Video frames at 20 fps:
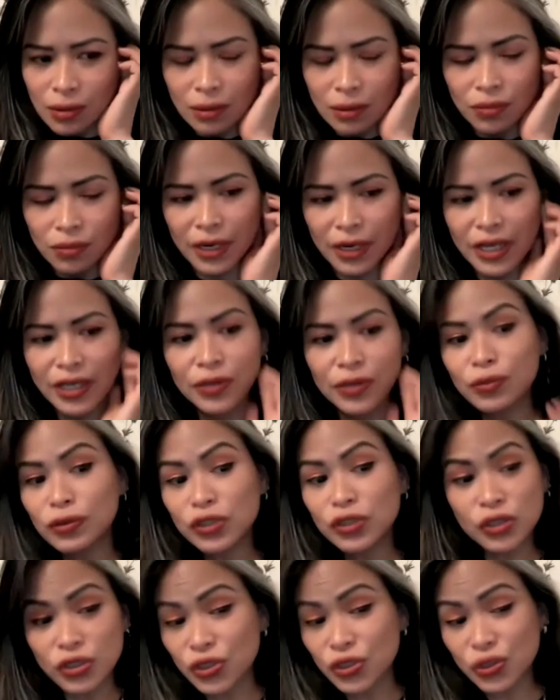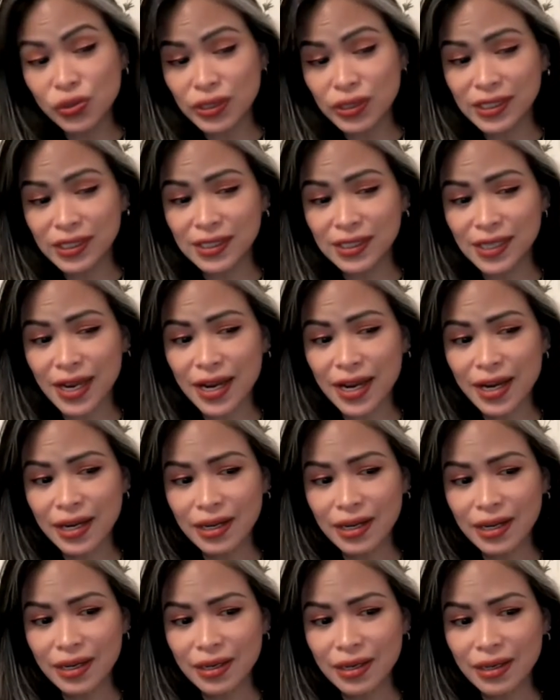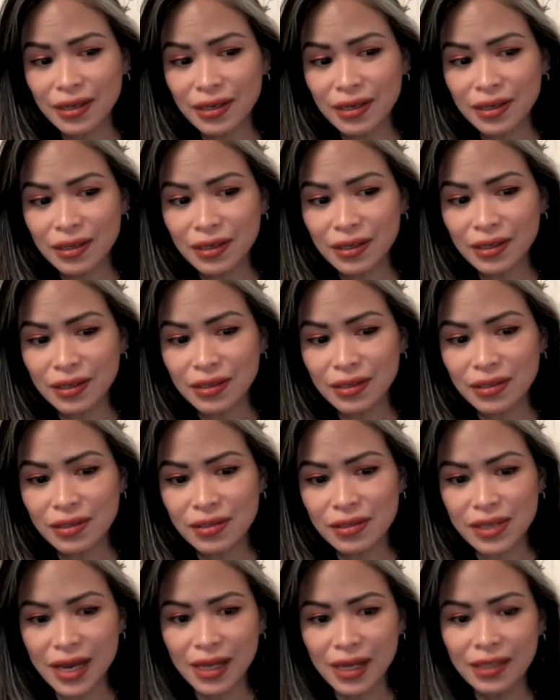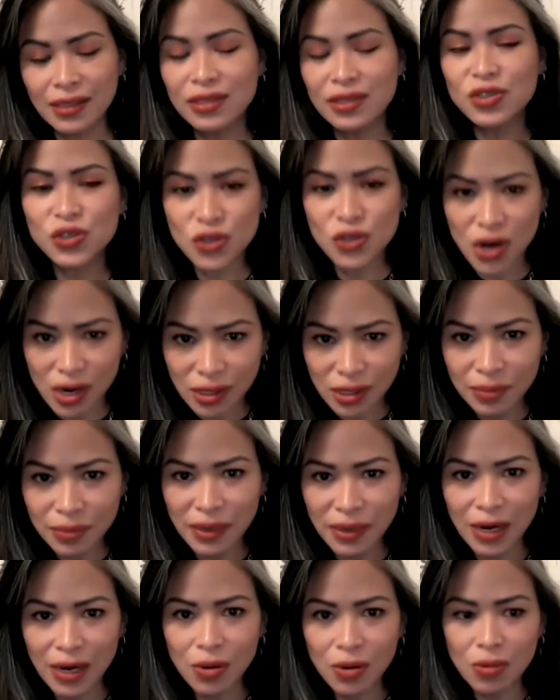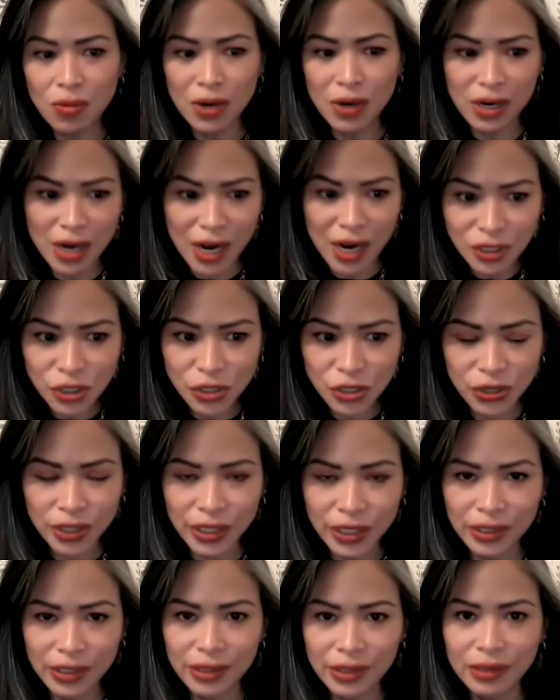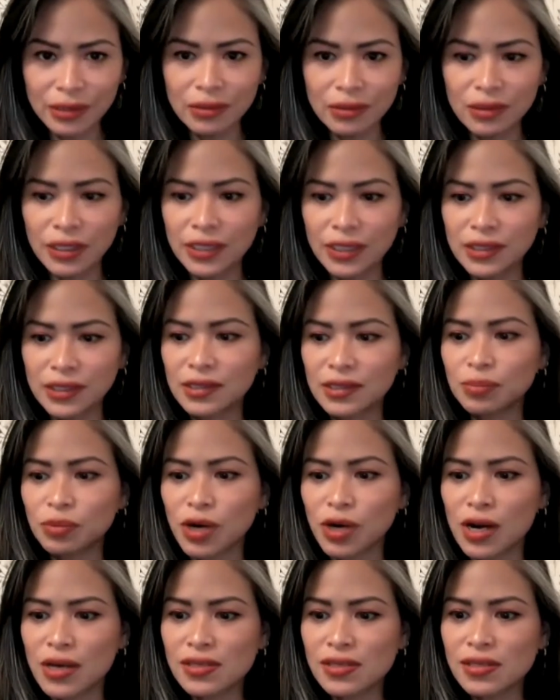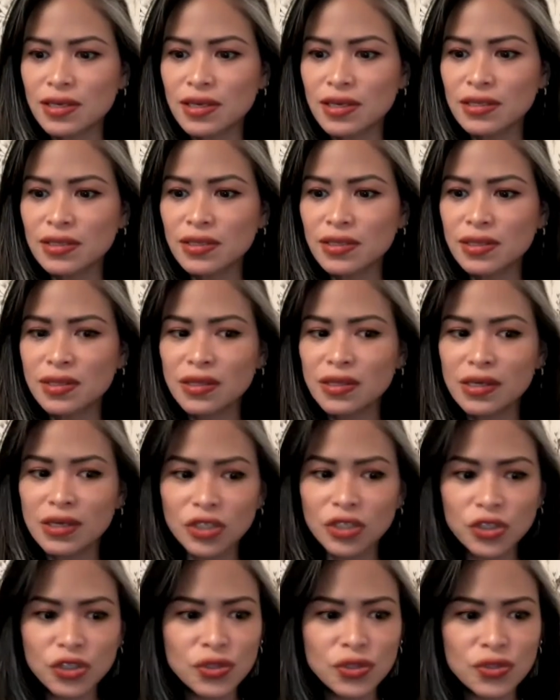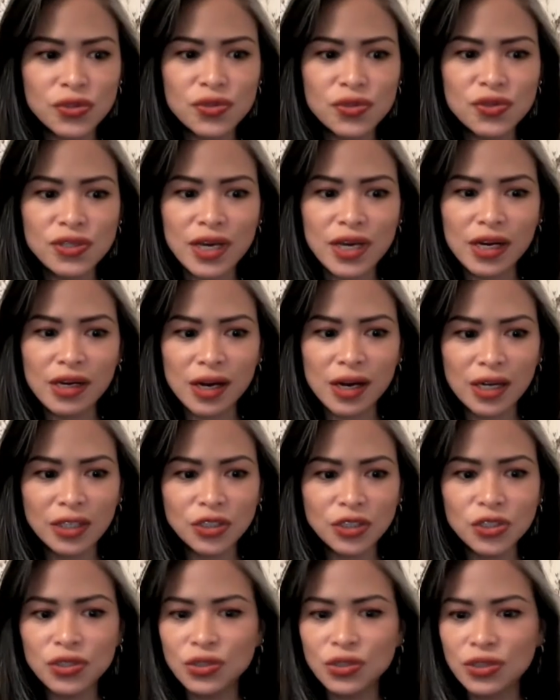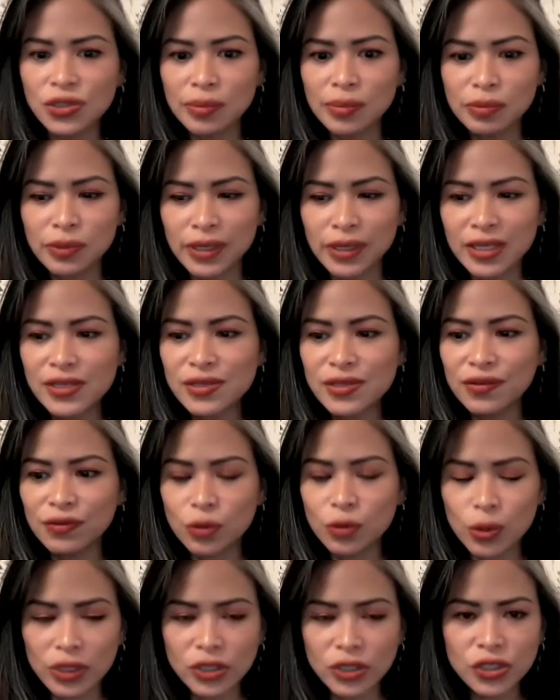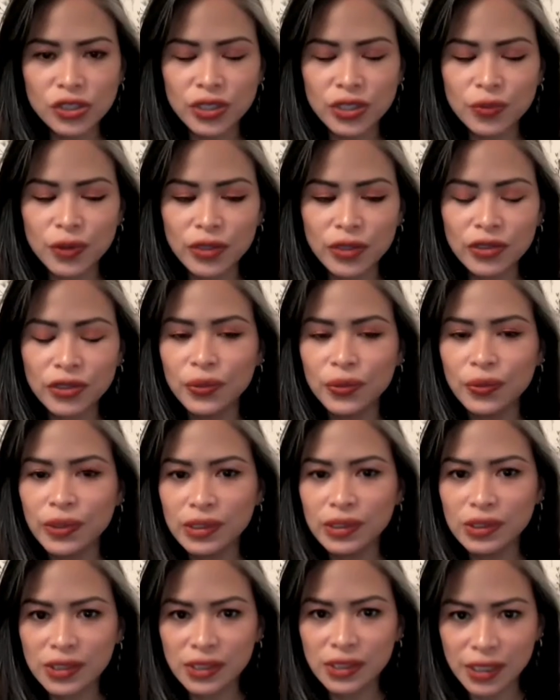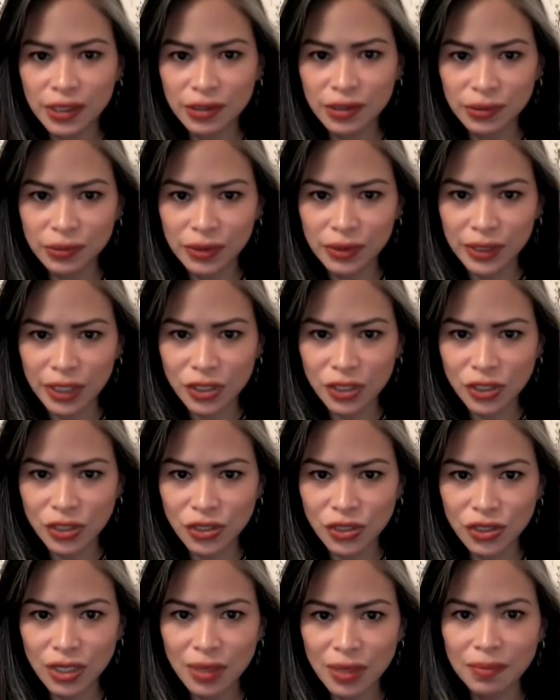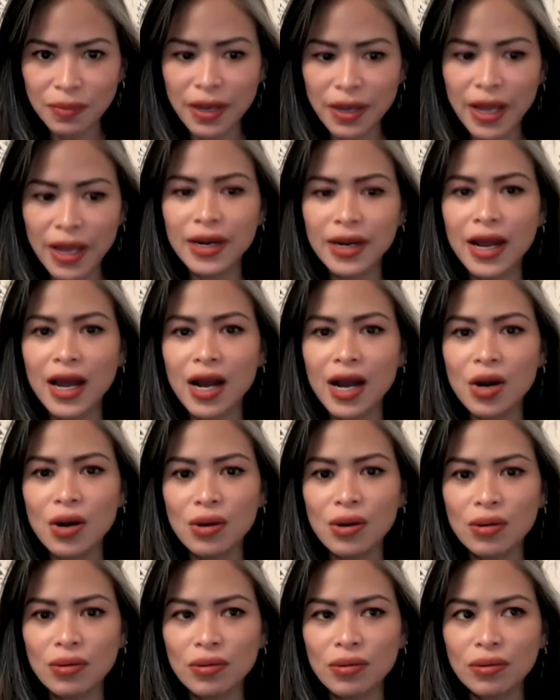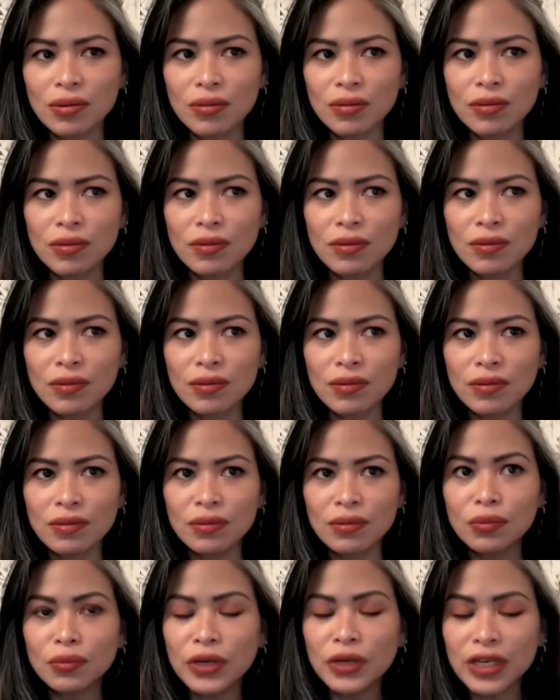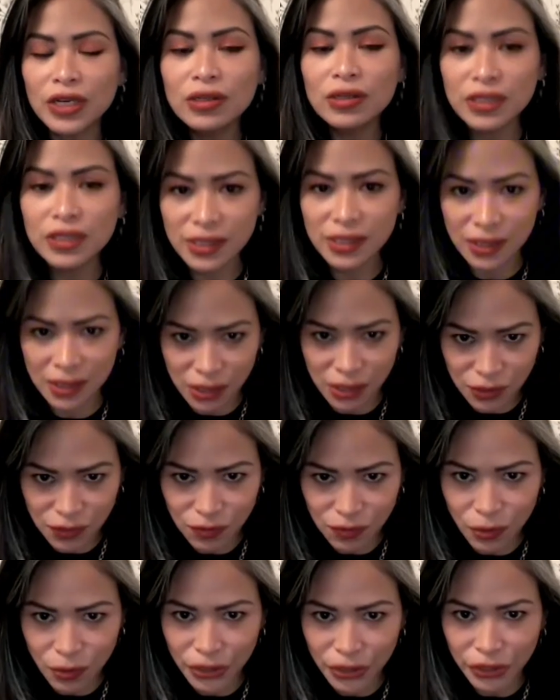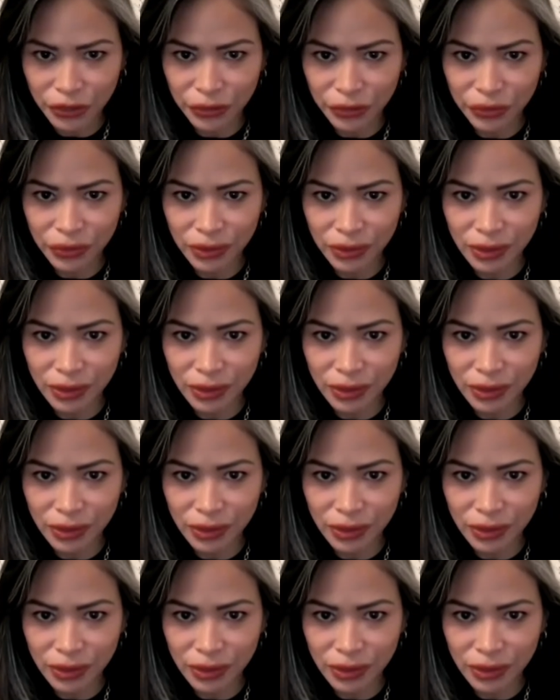what I would usually say is that let's talk about what got you here. Let's process the issues that got you to a place of questioning whether you want to stay in the relationship, and how real is this for you?